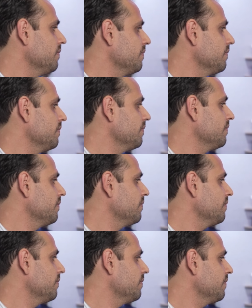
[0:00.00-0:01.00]

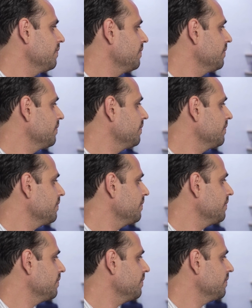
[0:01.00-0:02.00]

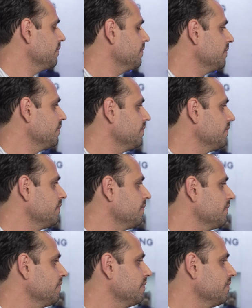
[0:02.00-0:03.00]

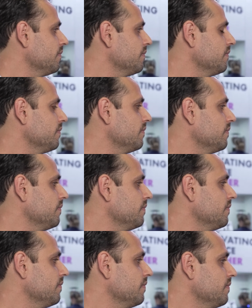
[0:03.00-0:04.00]

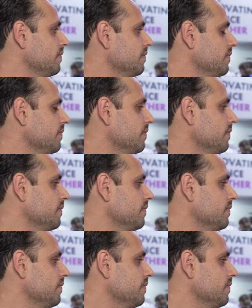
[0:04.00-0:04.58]
(silent)